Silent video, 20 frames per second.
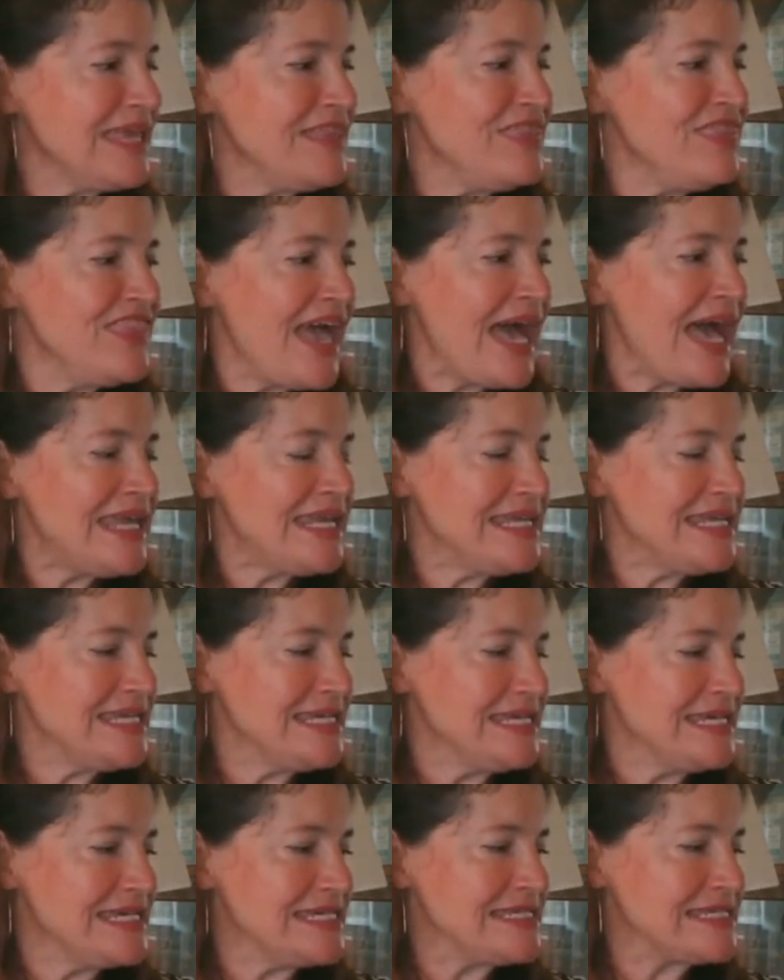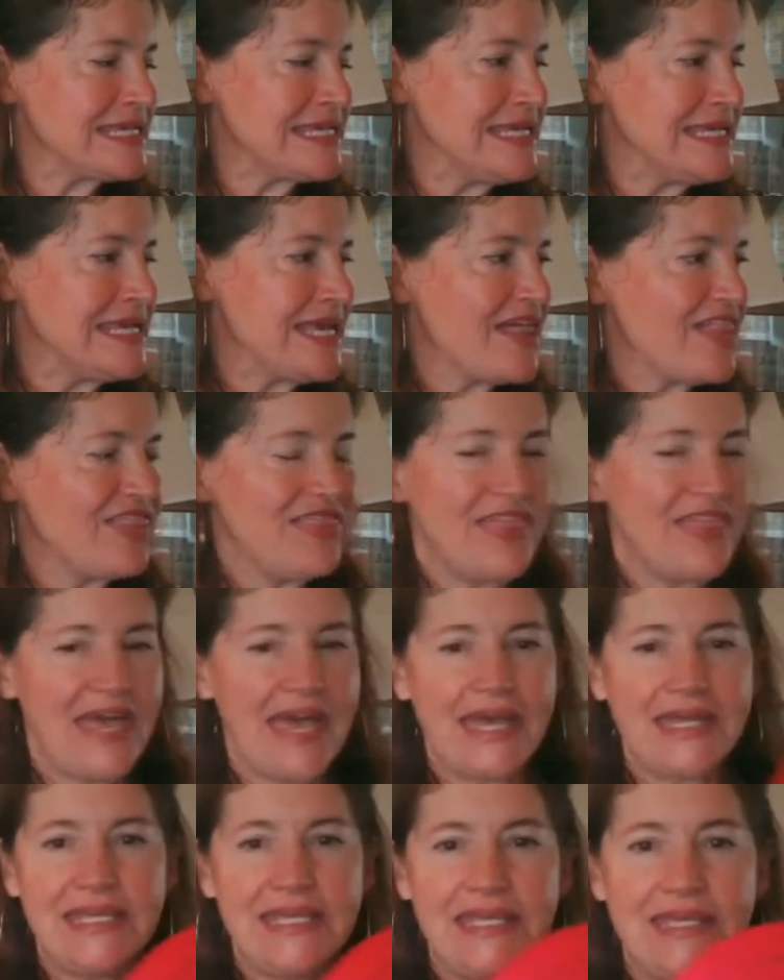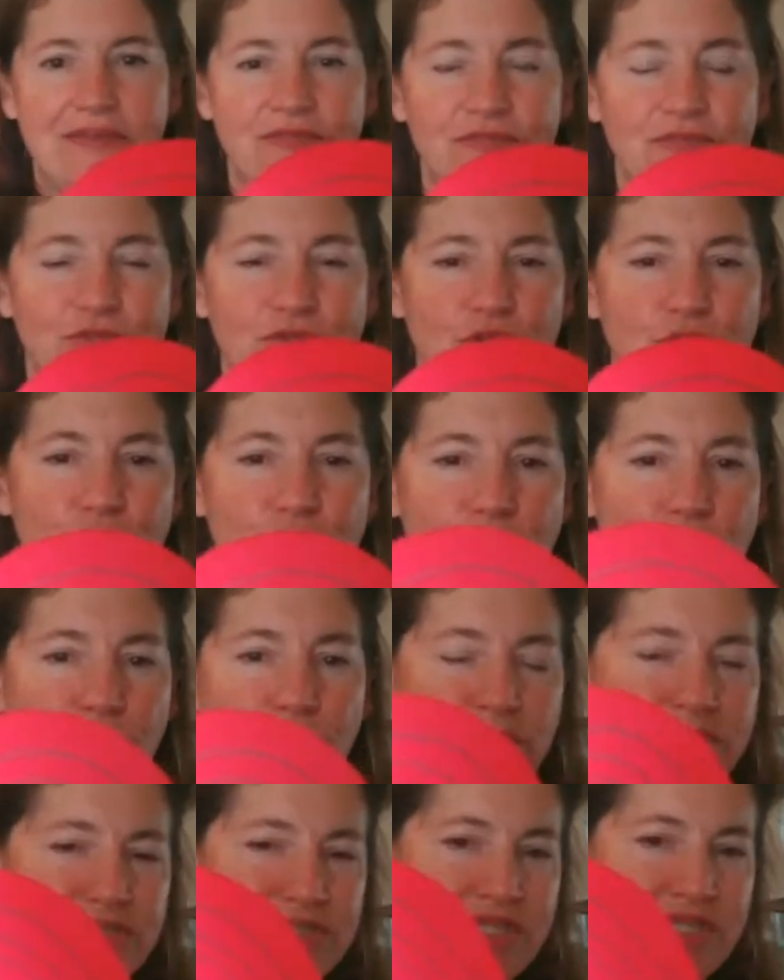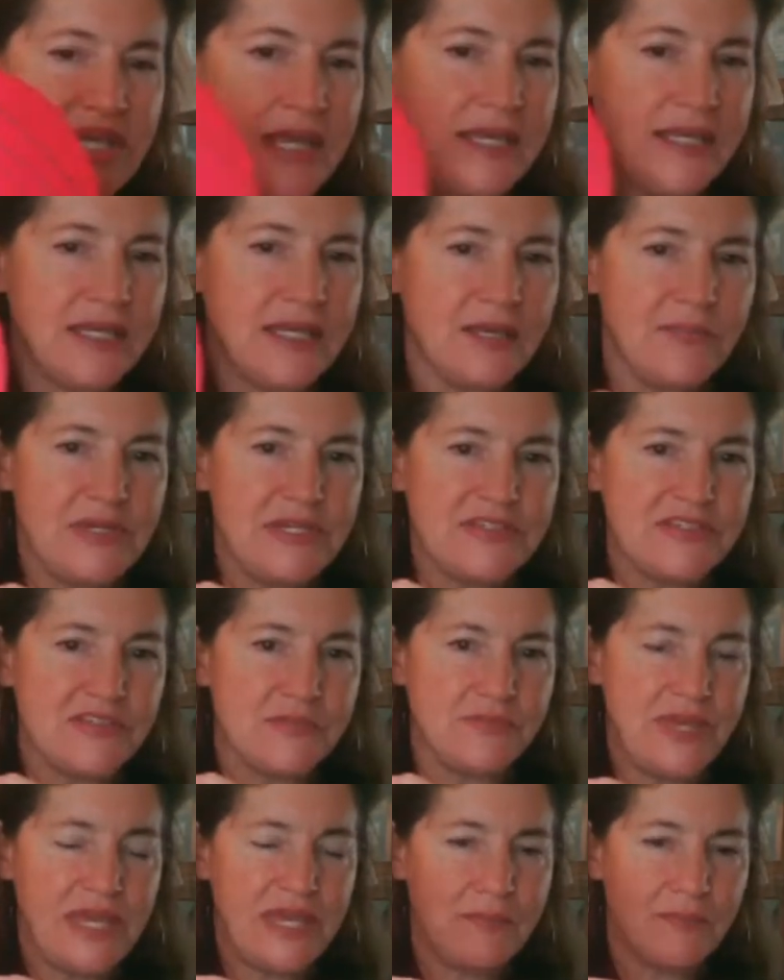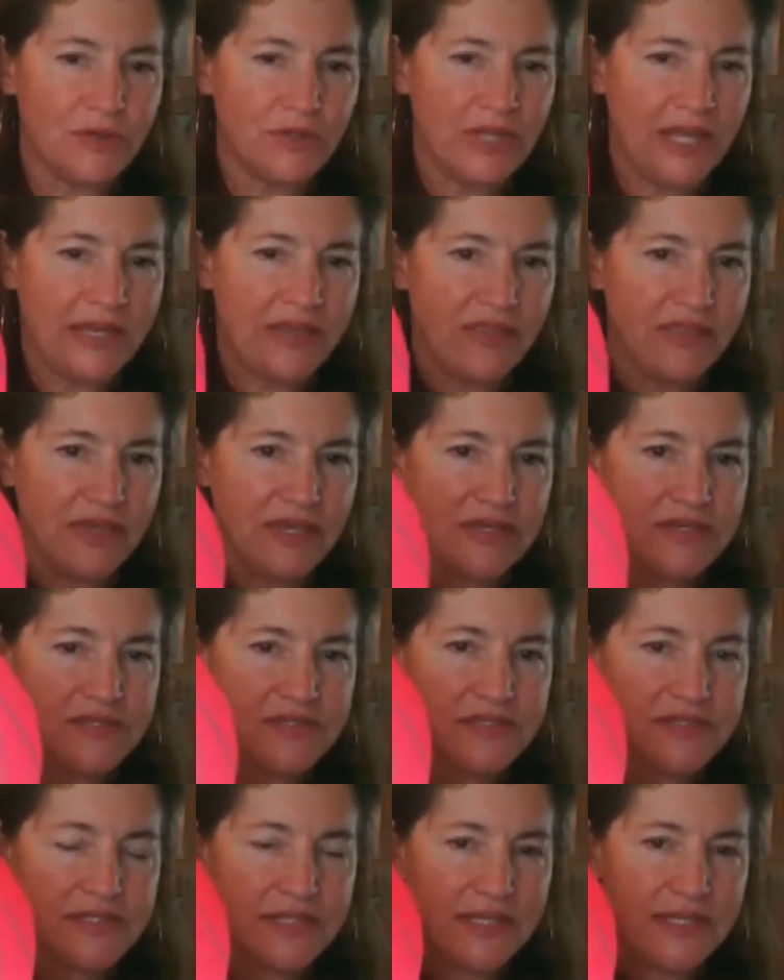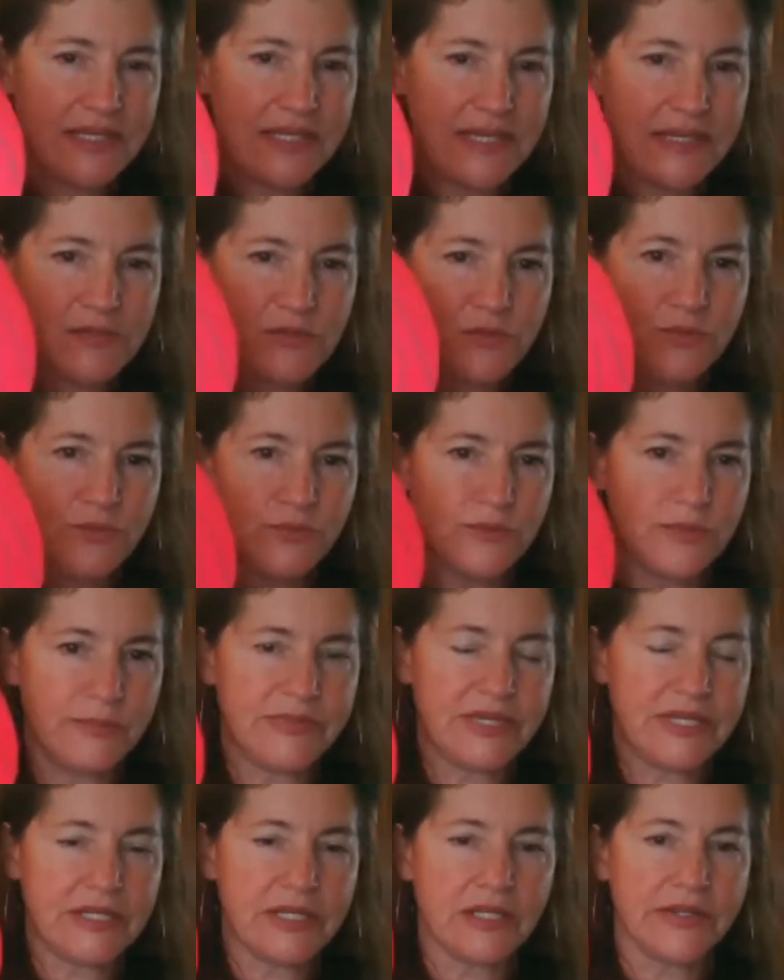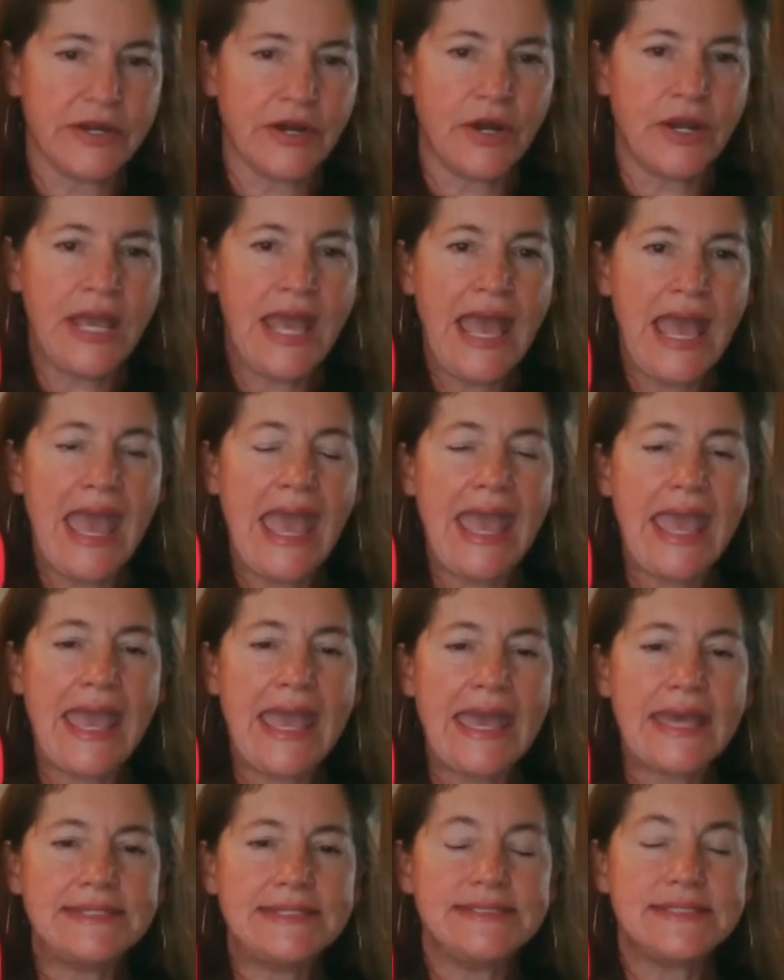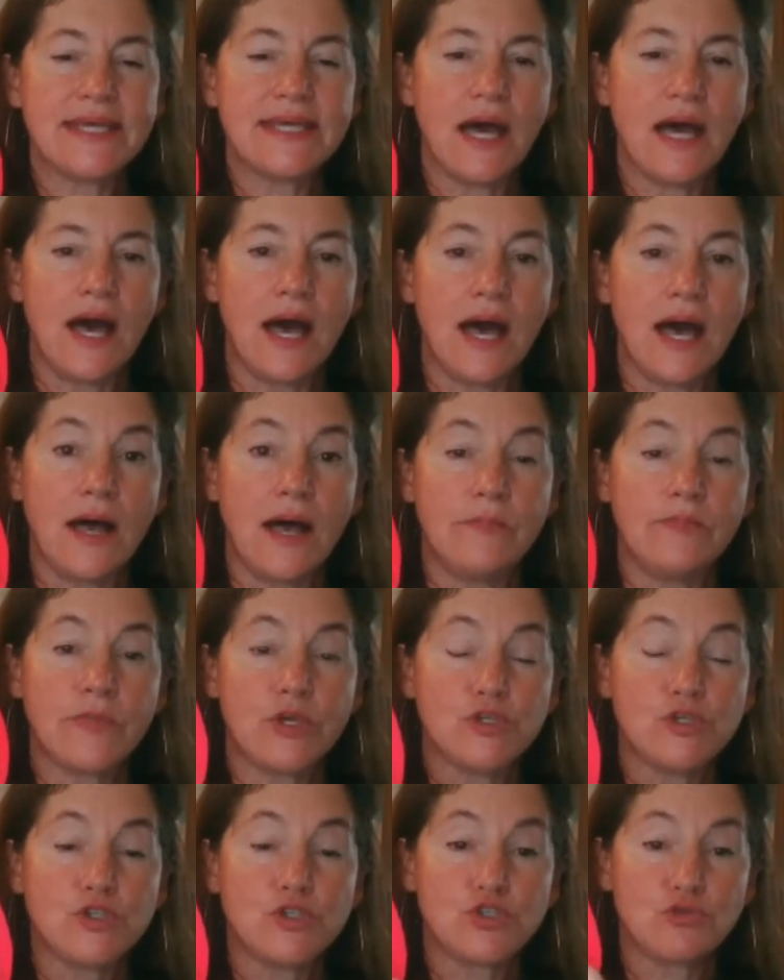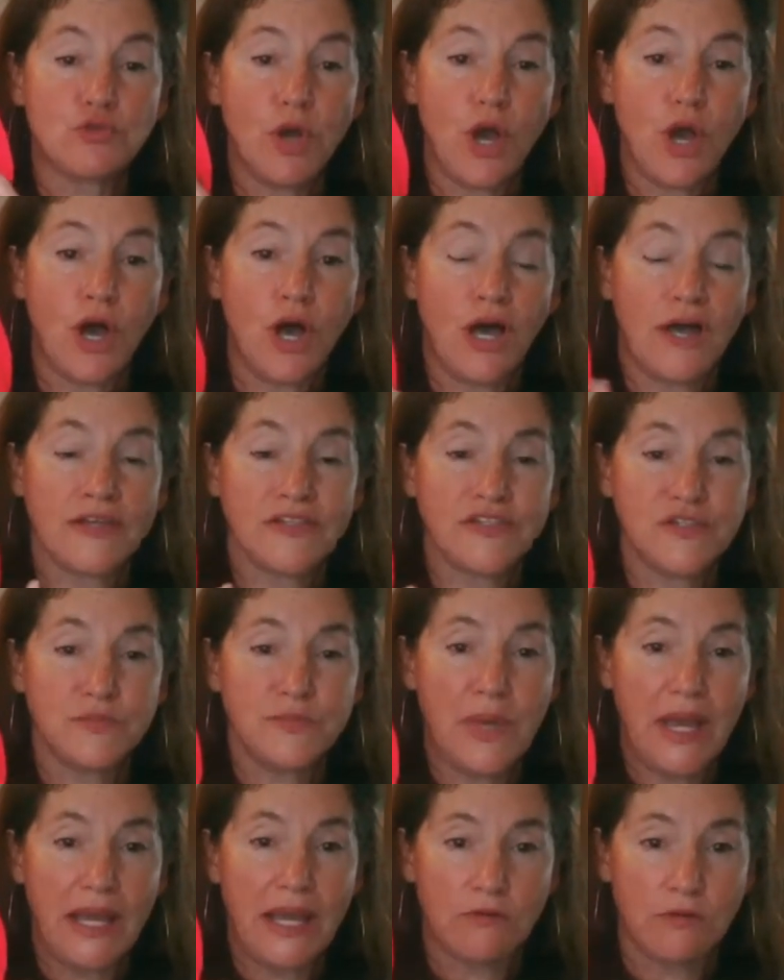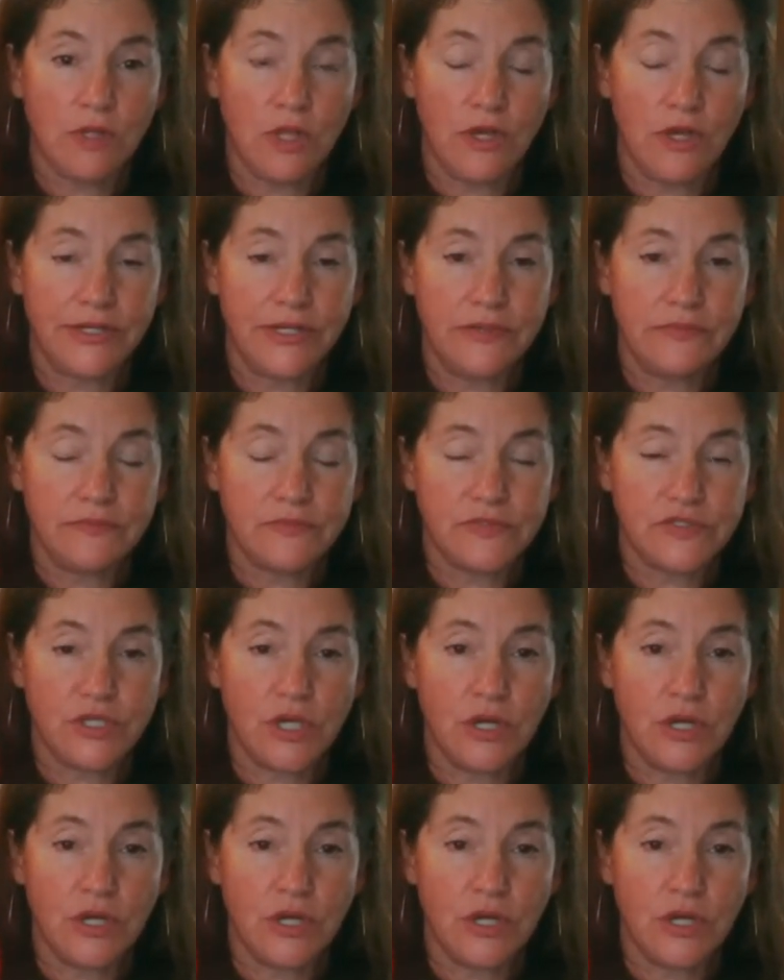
And that is that if you take a piece of paper like this and, ooh, I'm getting glare, and um, draw a spiral on it.